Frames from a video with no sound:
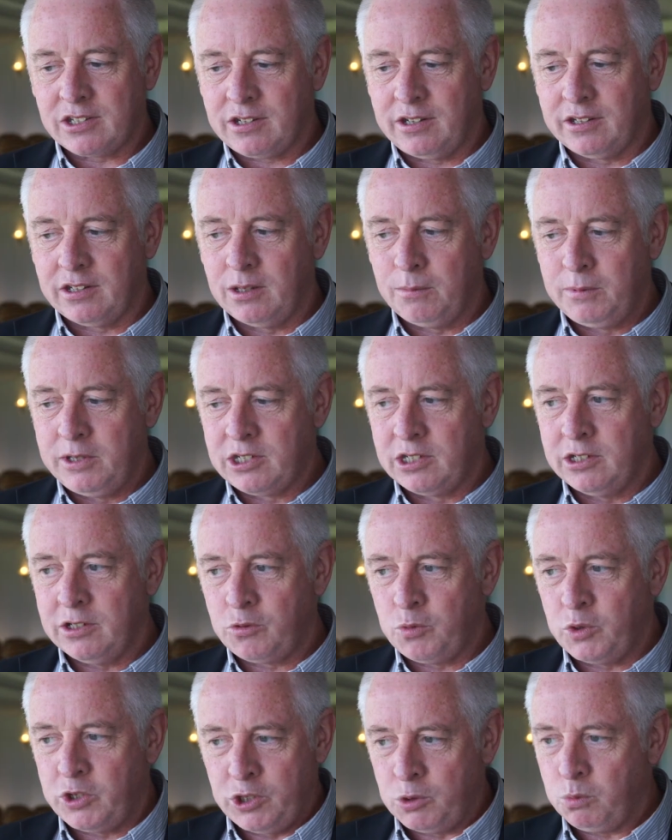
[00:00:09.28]
side of the
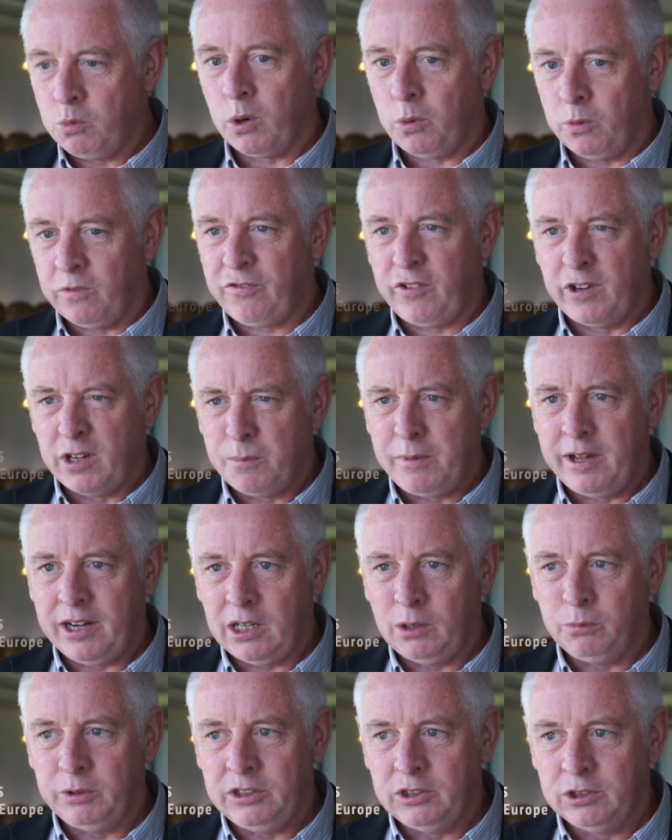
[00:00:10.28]
business, which is what
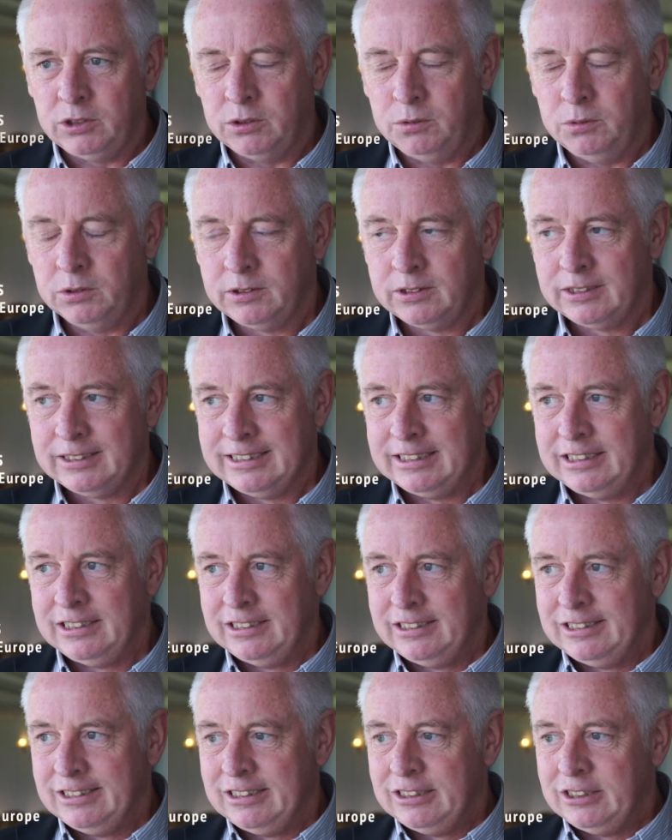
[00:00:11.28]
fundamentally we do.
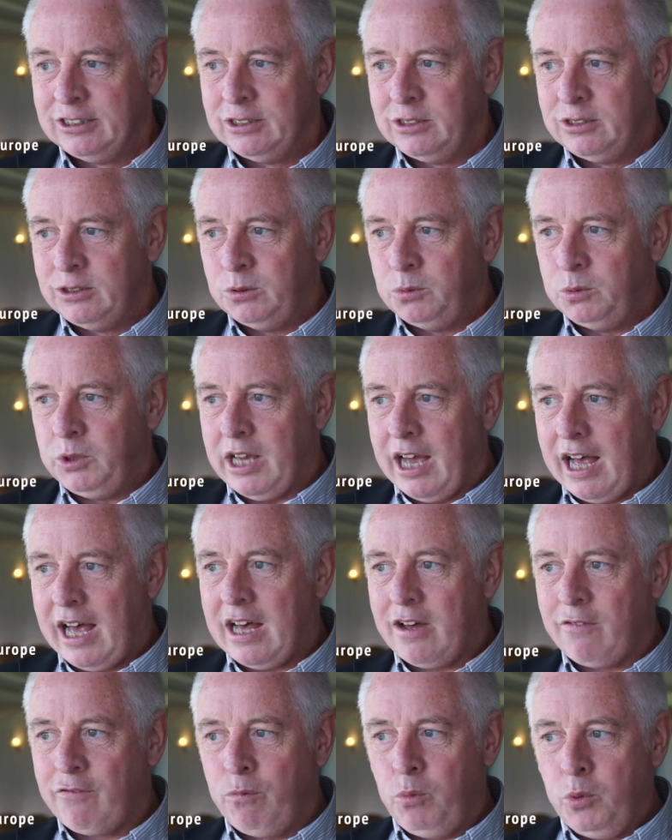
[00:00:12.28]
We
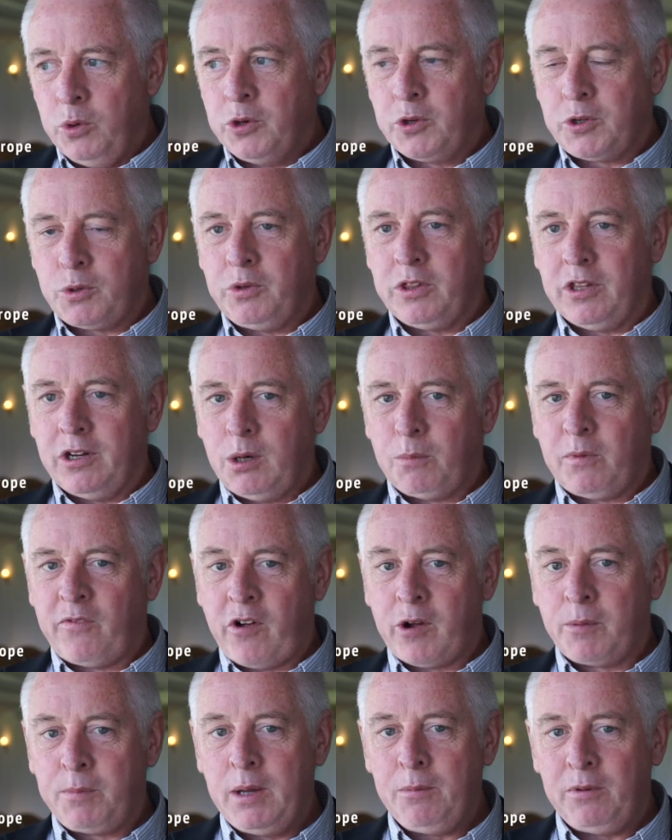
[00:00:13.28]
have worked with a number of
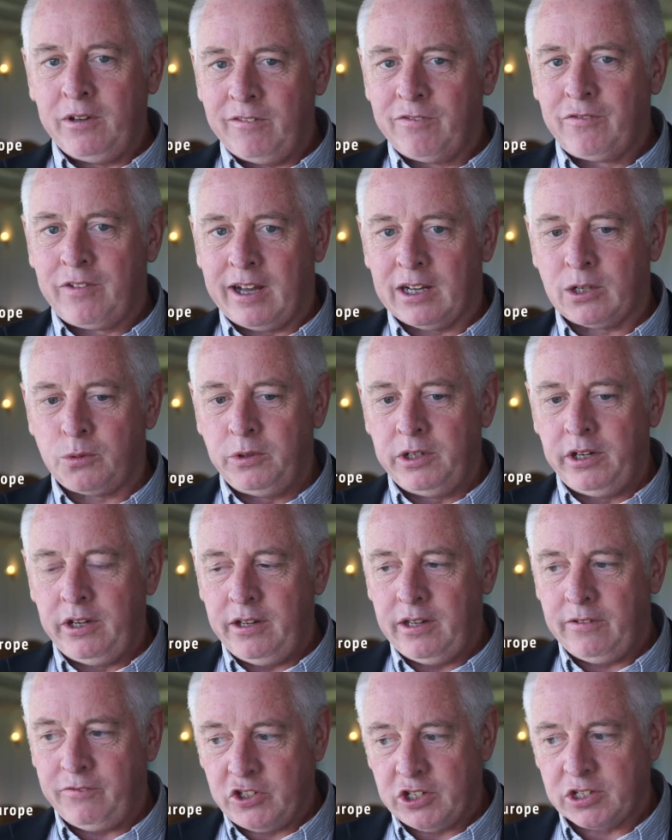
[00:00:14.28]
young people. In fact,
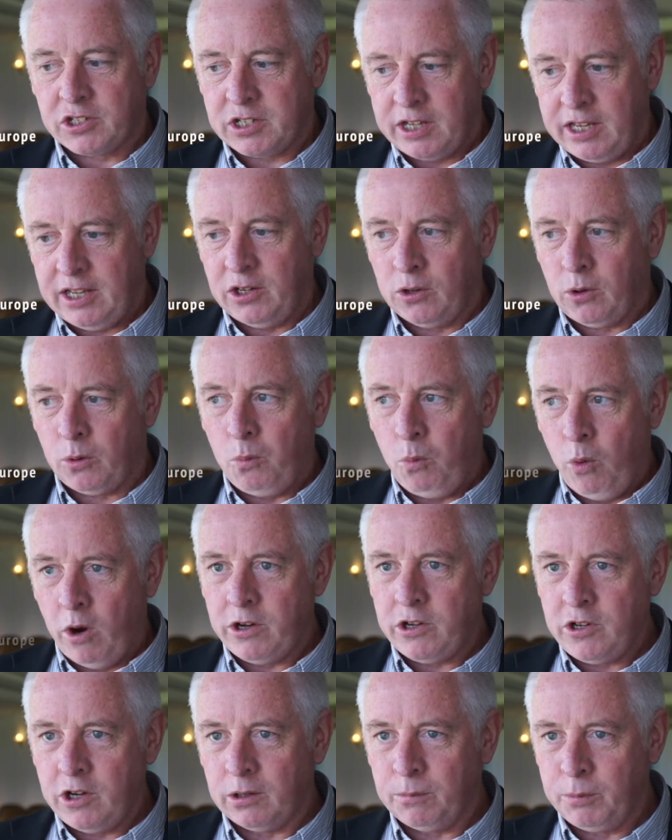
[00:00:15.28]
we've just taken on
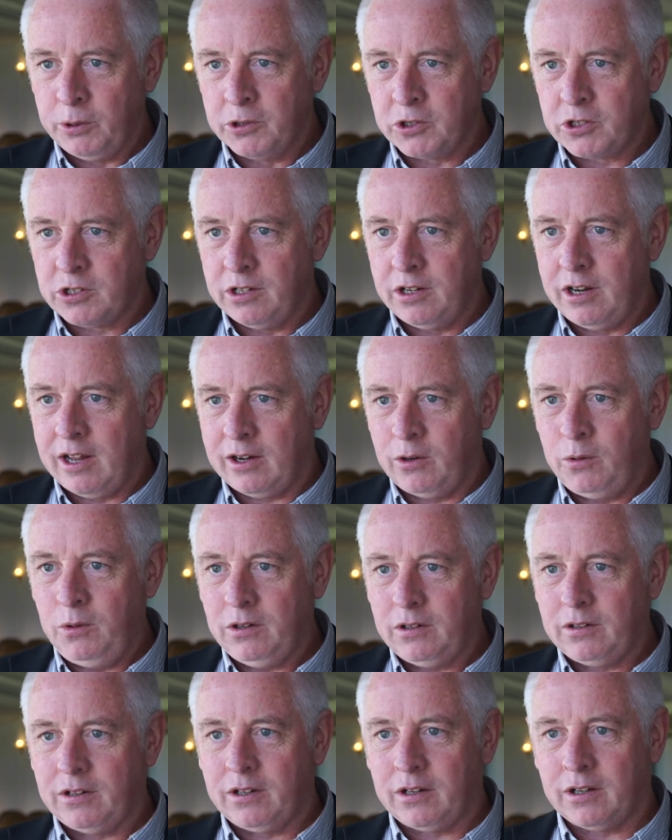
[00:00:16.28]
one young person
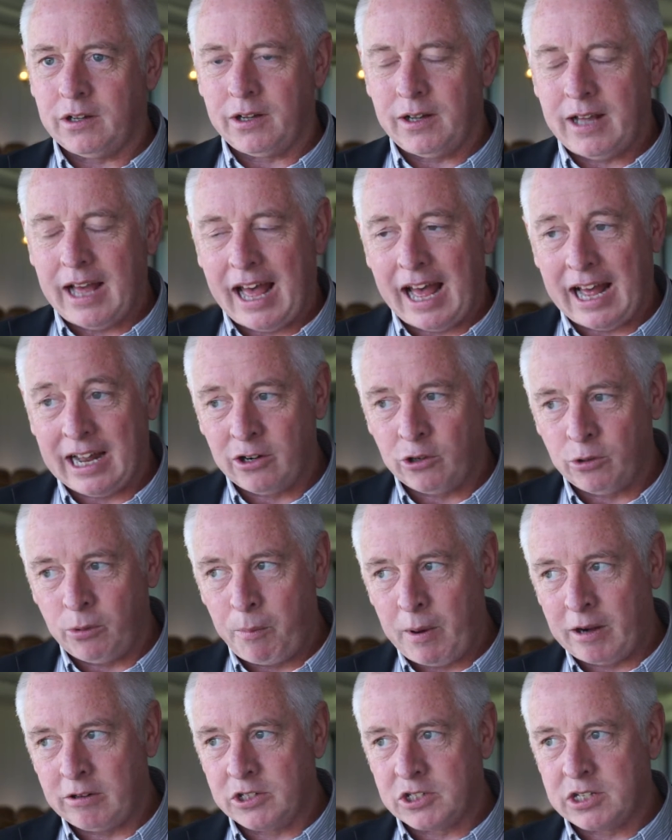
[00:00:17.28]
now uh, and are
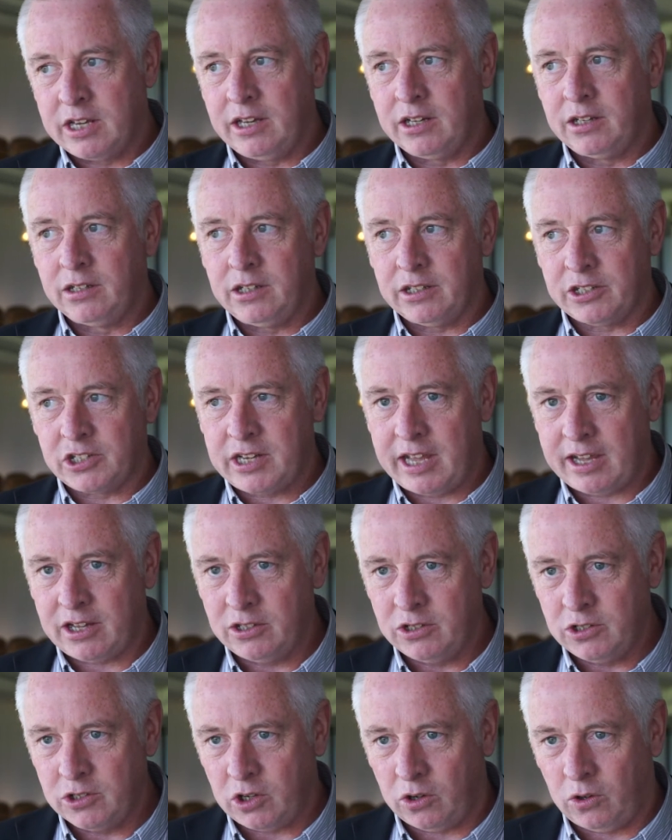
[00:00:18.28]
about to take a
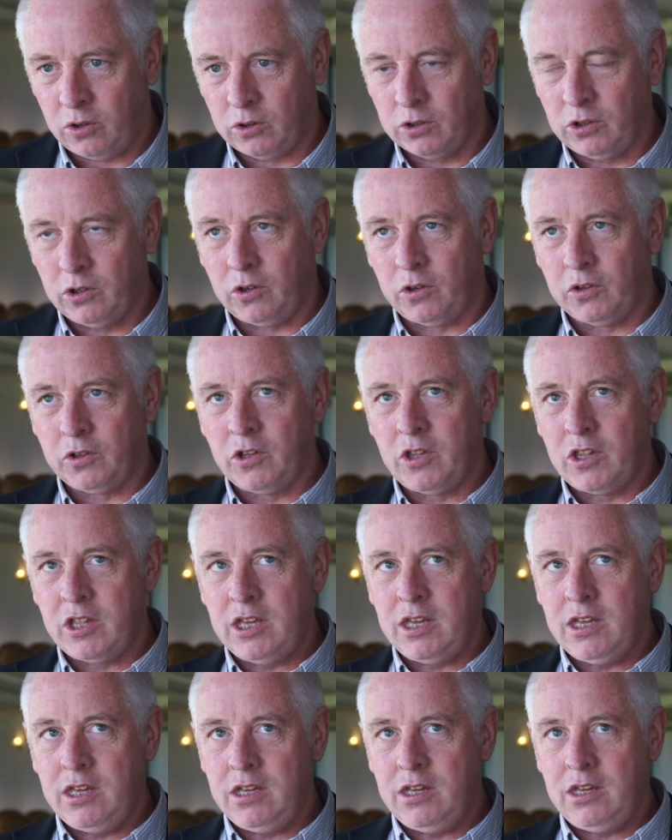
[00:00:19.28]
second on, on
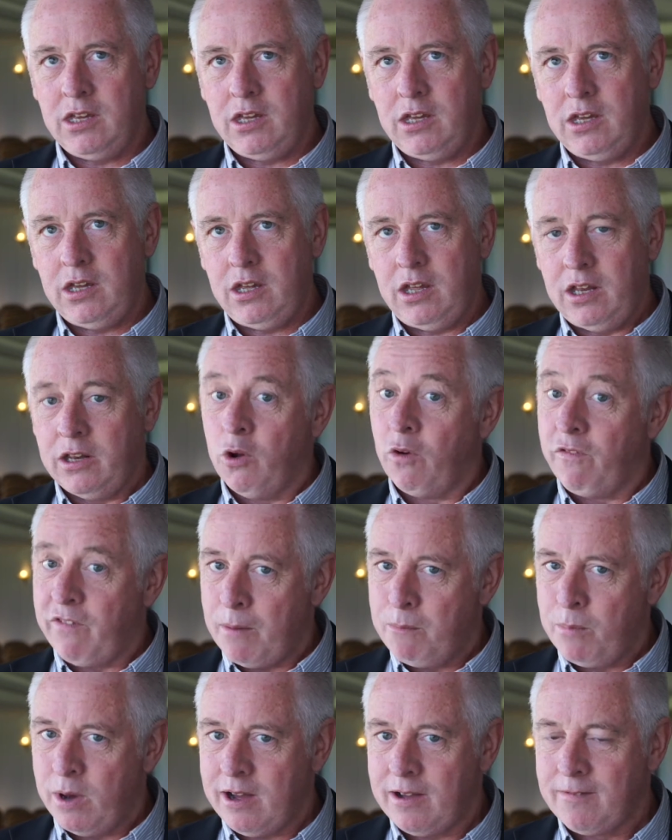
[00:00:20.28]
the, in
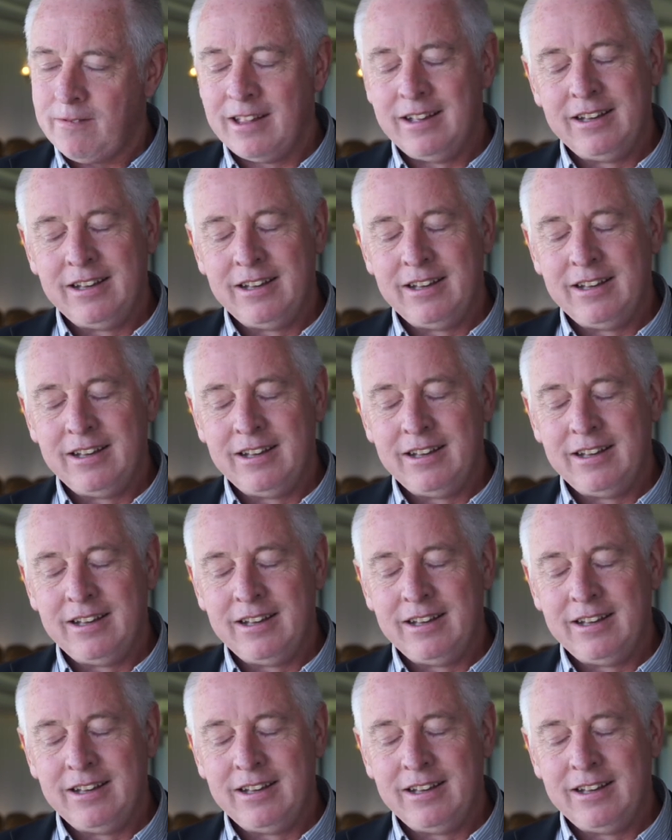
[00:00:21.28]
November.